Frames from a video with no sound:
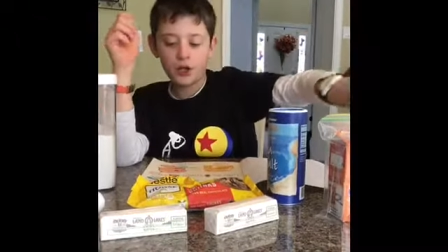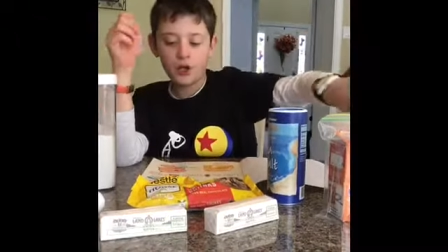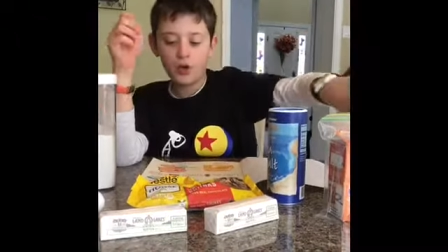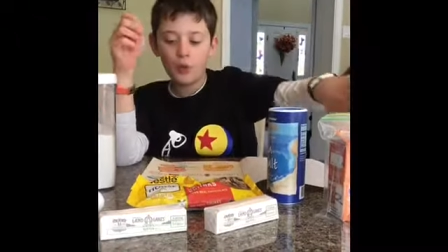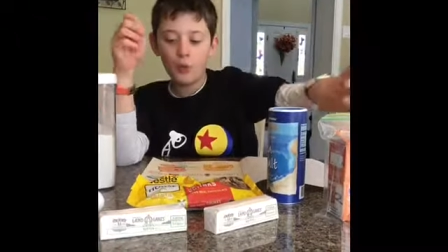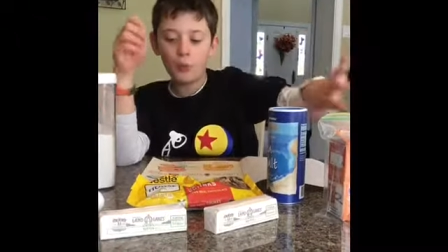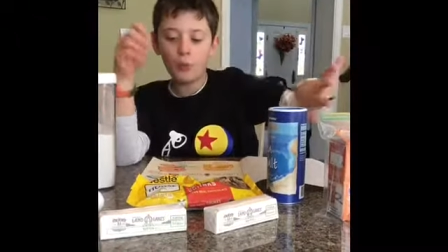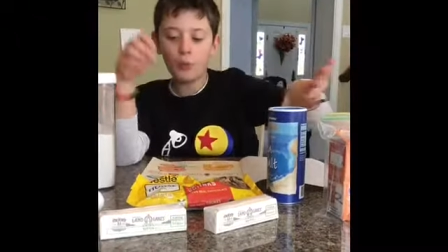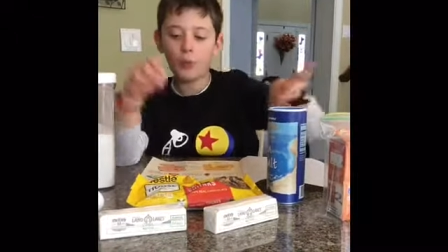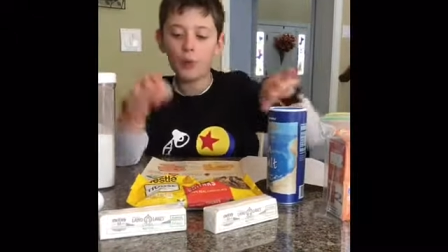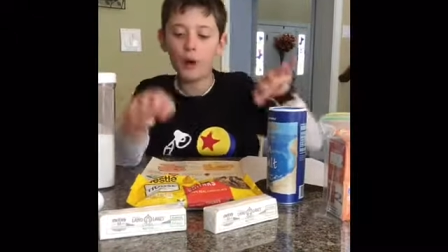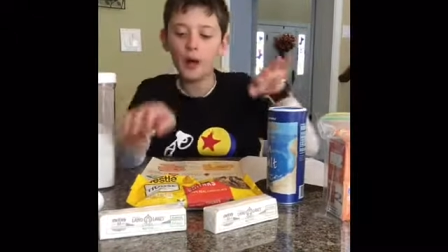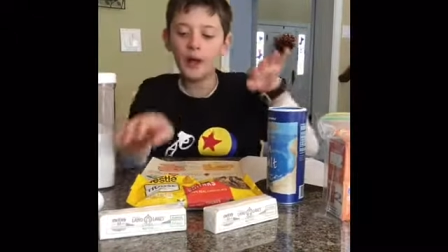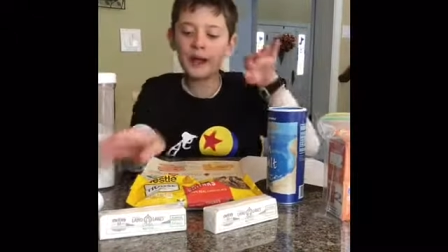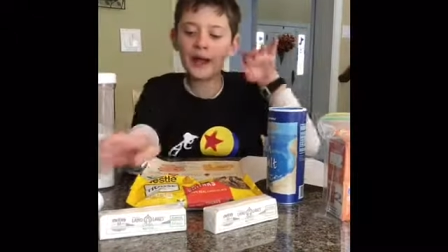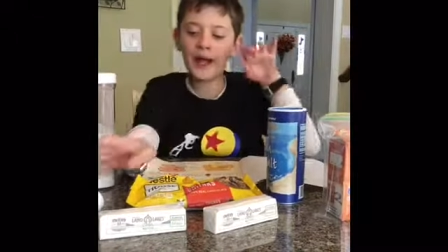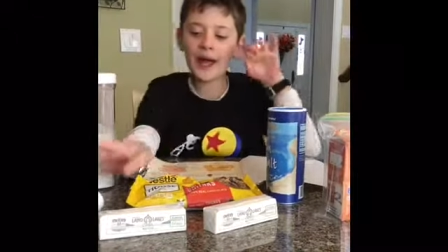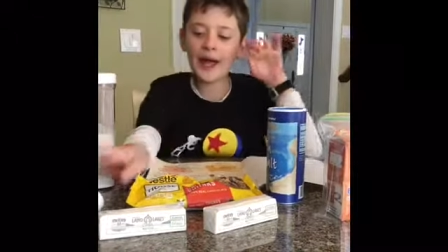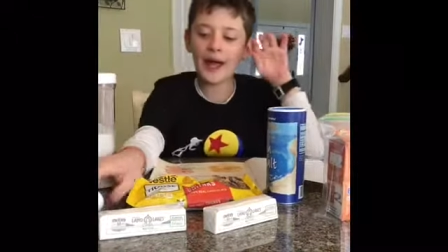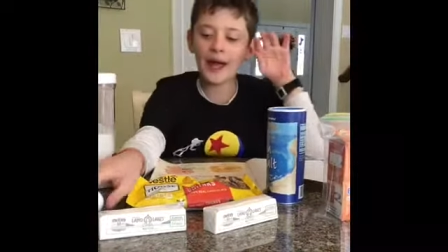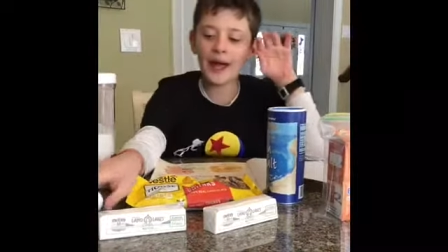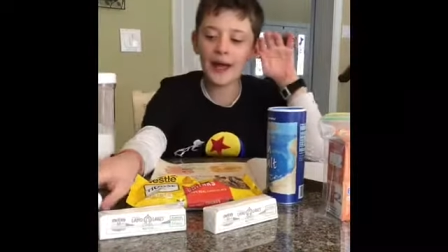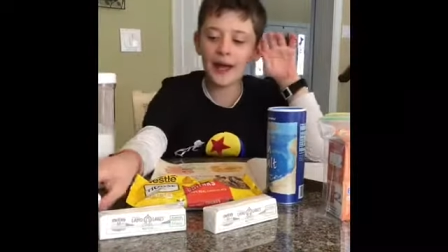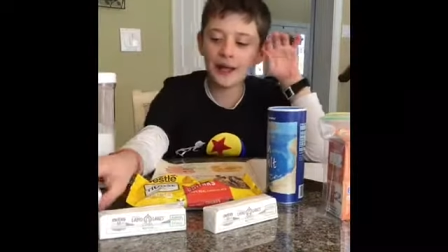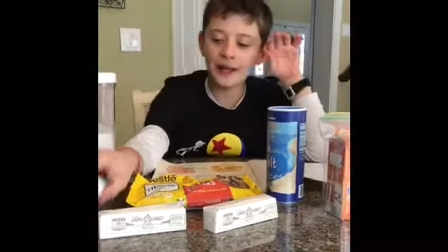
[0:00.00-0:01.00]
1
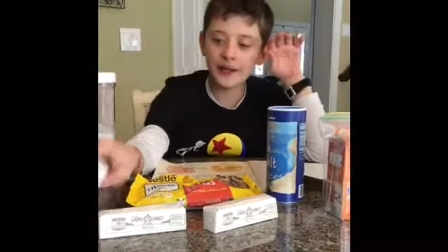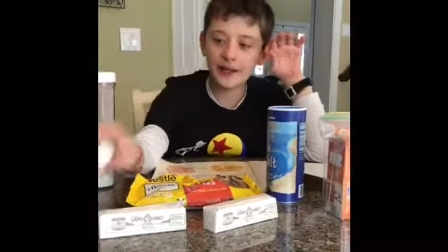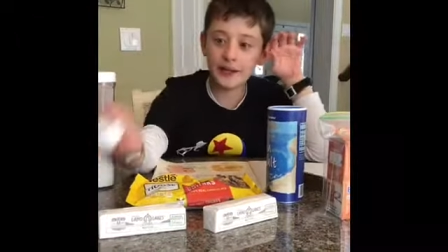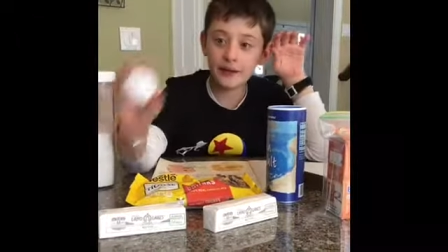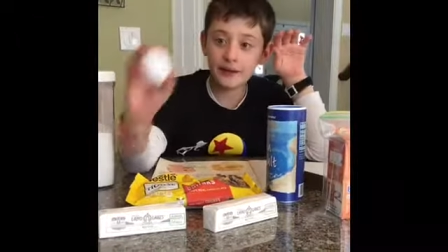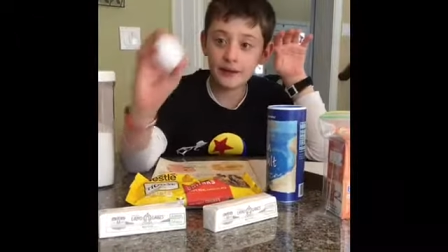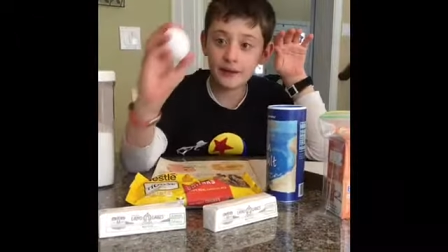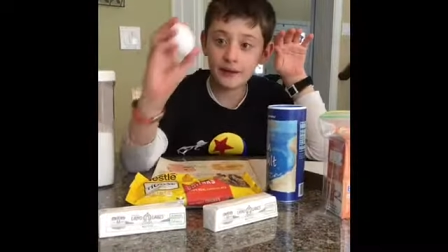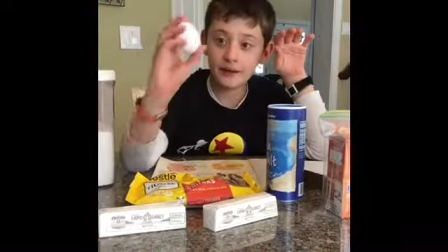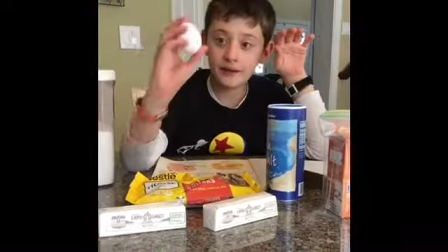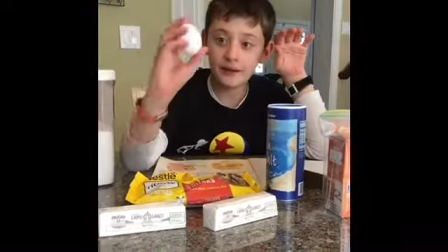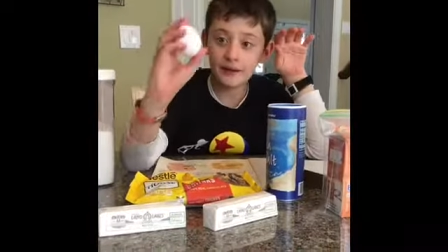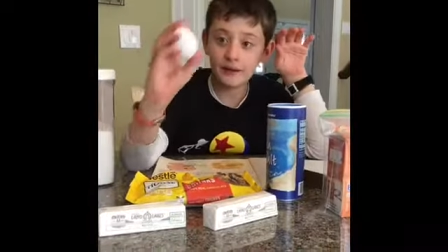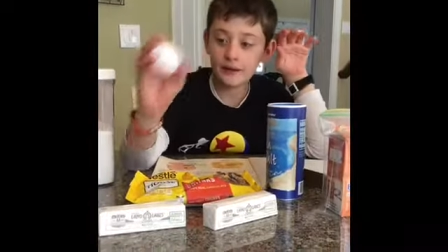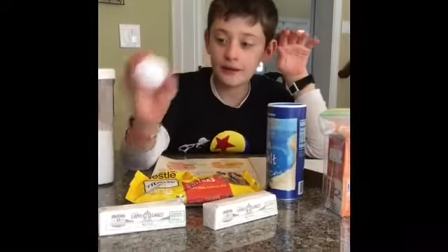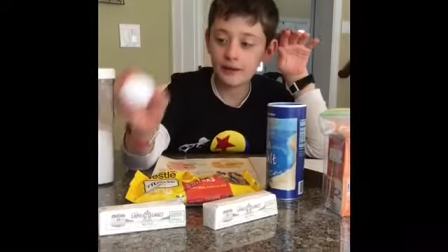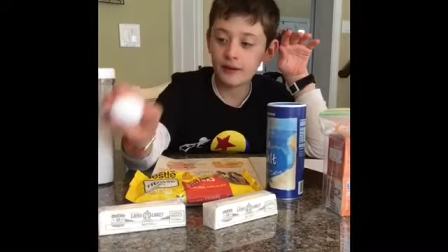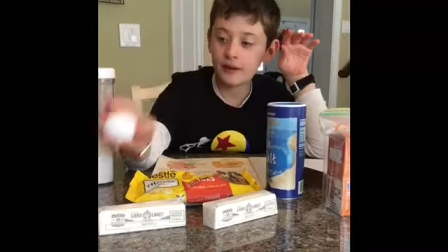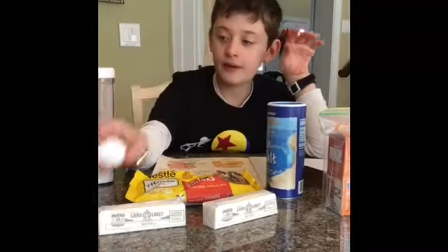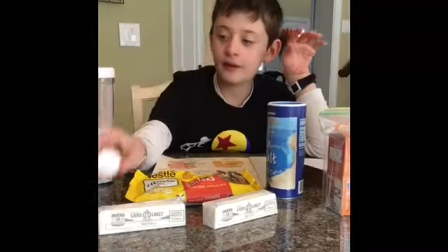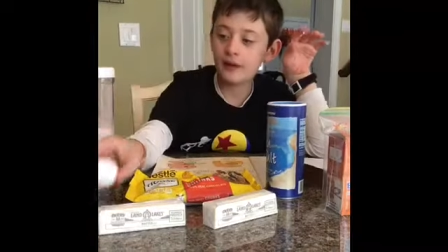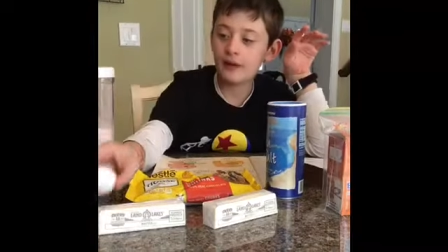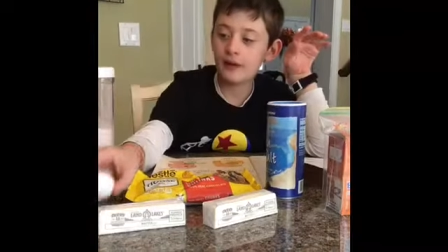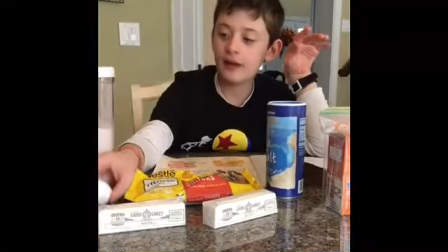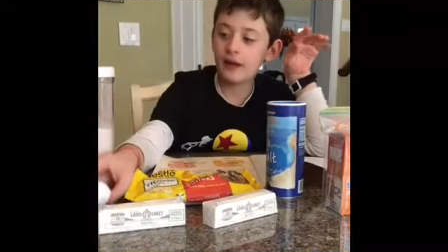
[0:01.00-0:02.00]
egg,
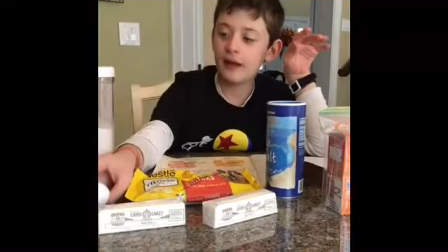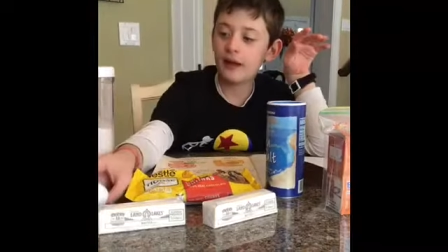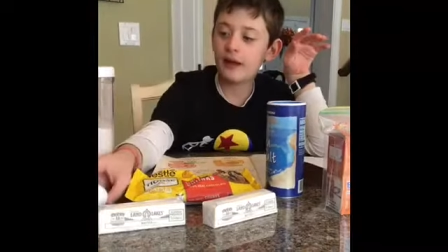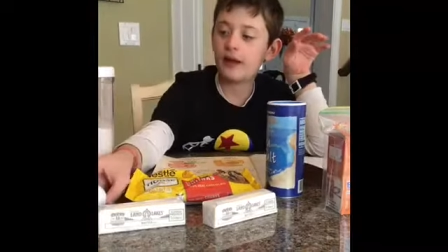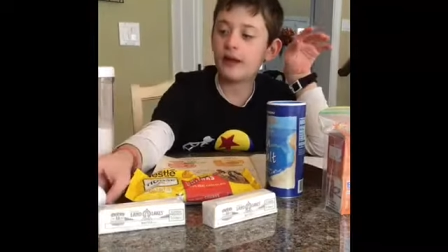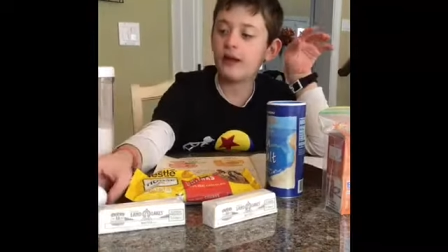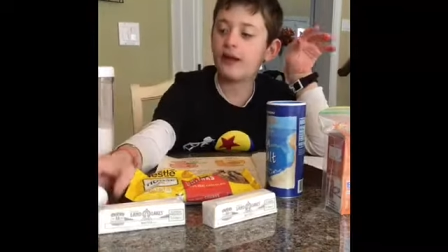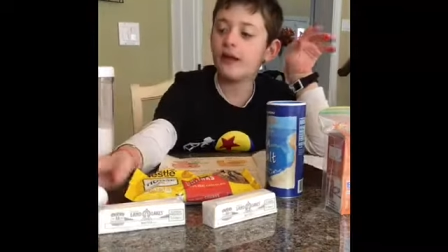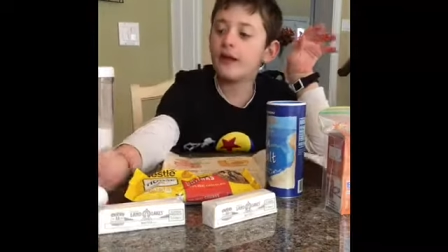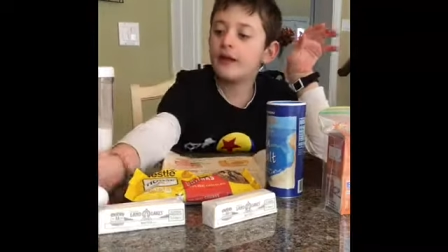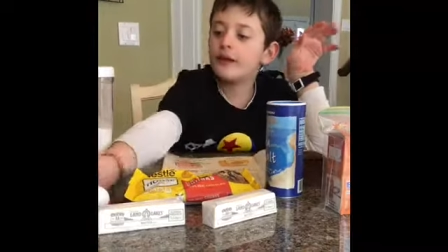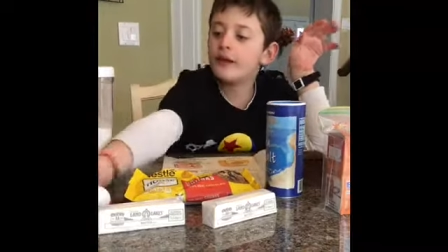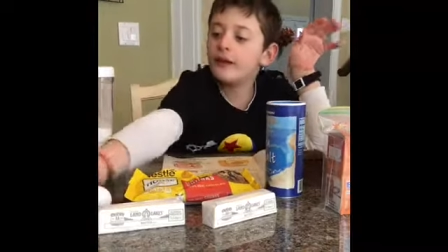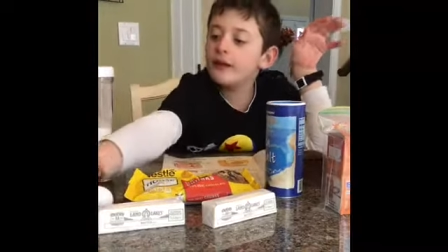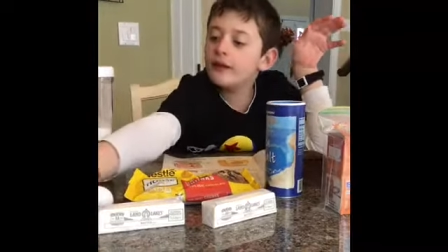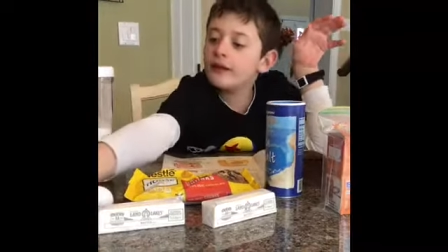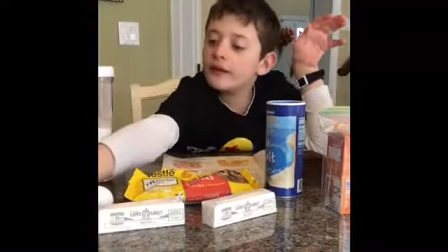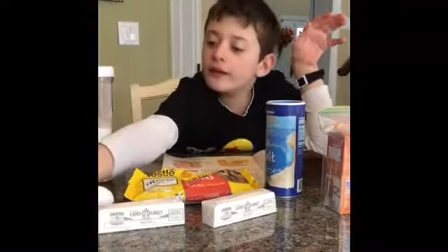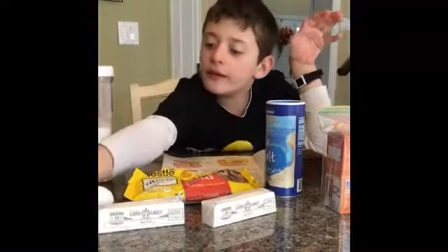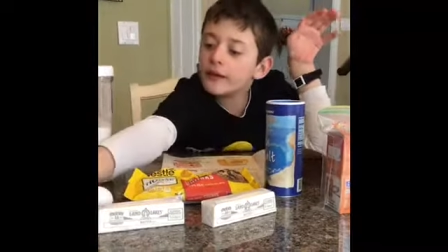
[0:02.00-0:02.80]
and